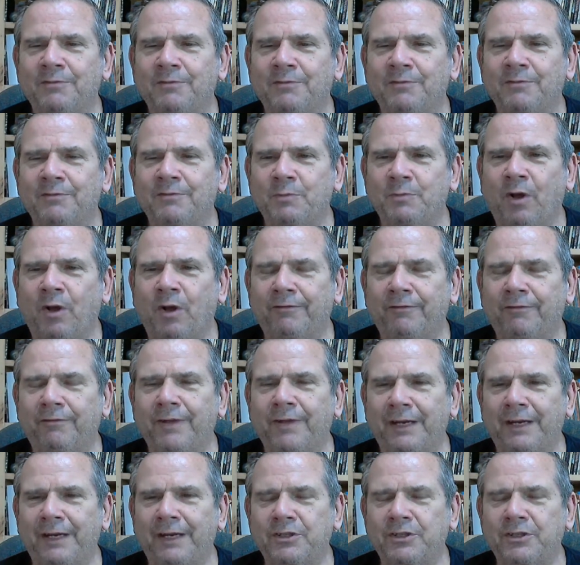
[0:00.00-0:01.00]
small
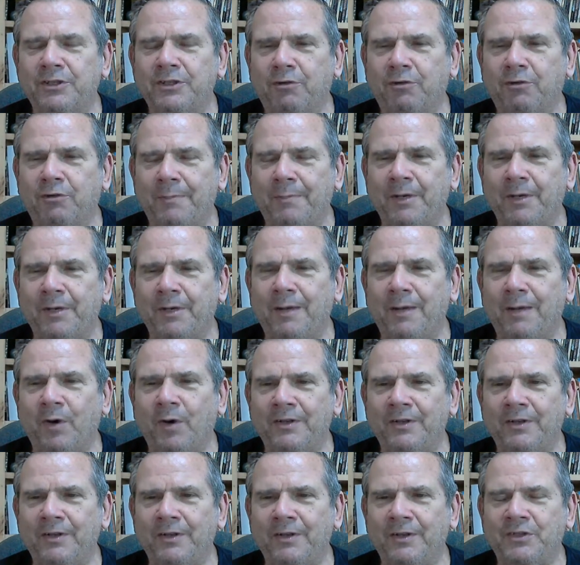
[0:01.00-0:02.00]
village cropping up
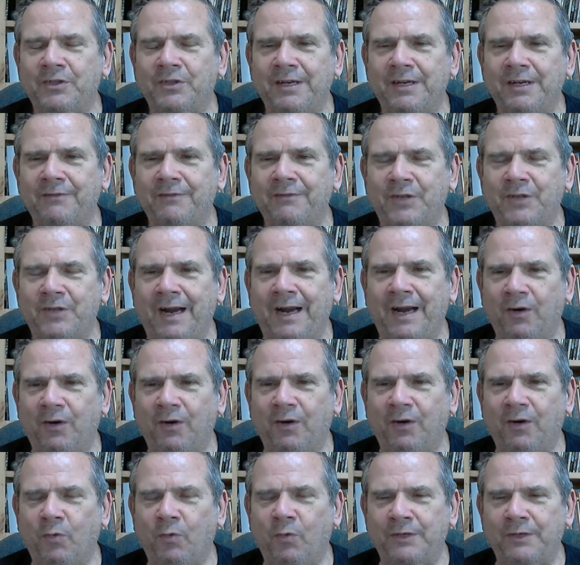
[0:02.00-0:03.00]
where the city of
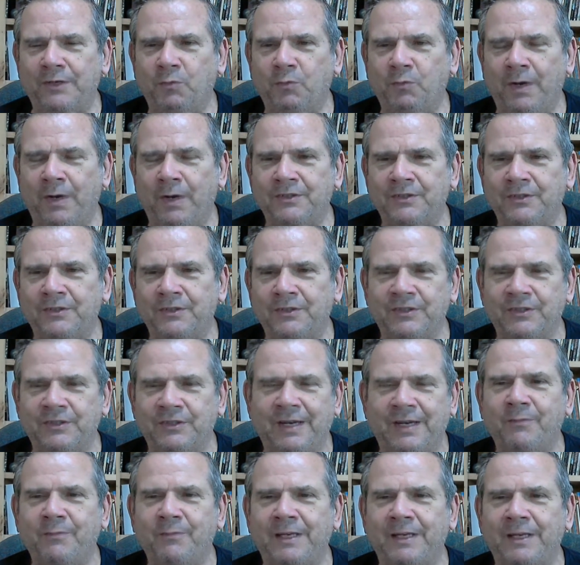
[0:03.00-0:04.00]
Tyre once was. The
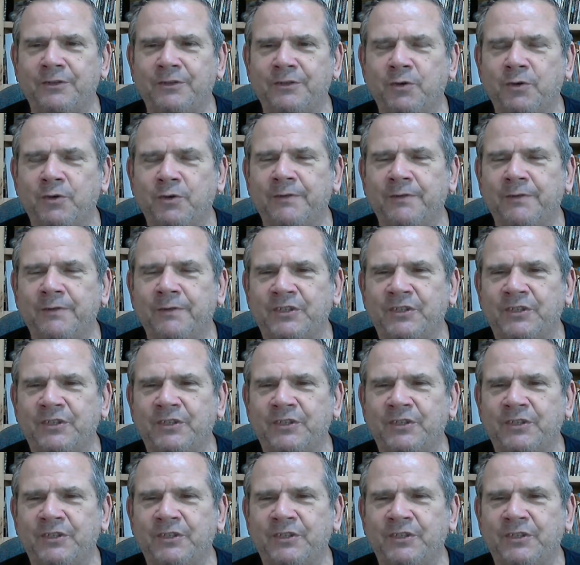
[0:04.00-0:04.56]
same thing is true of